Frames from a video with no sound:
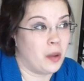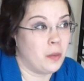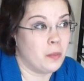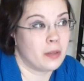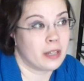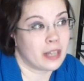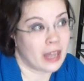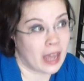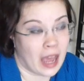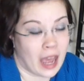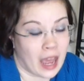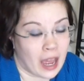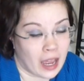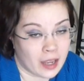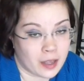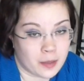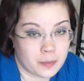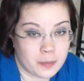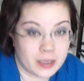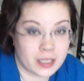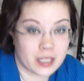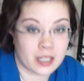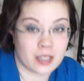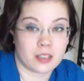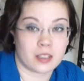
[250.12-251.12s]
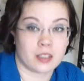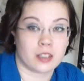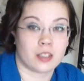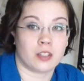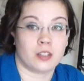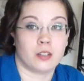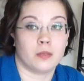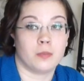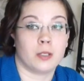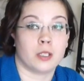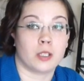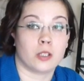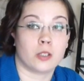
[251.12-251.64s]
thumbtack, because it's
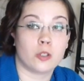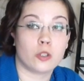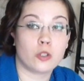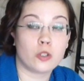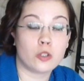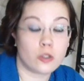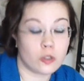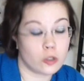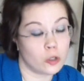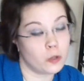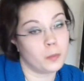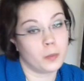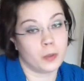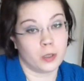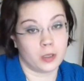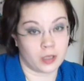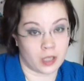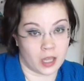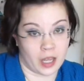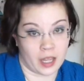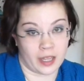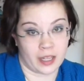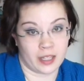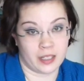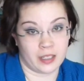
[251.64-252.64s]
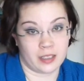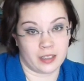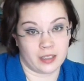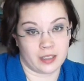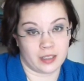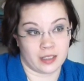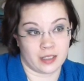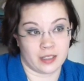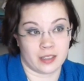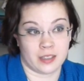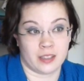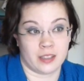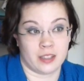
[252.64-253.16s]
going to be super light
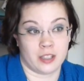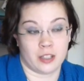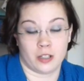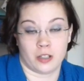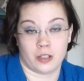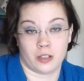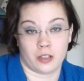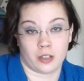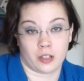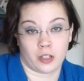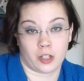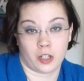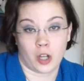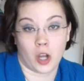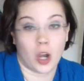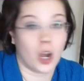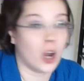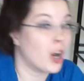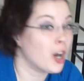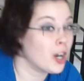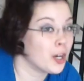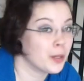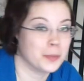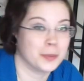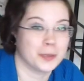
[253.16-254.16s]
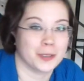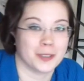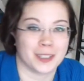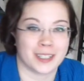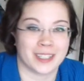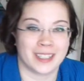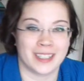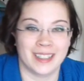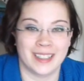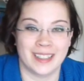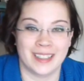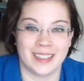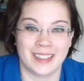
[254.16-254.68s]
because they're
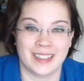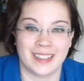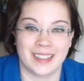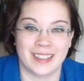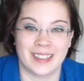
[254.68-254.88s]
cardboard.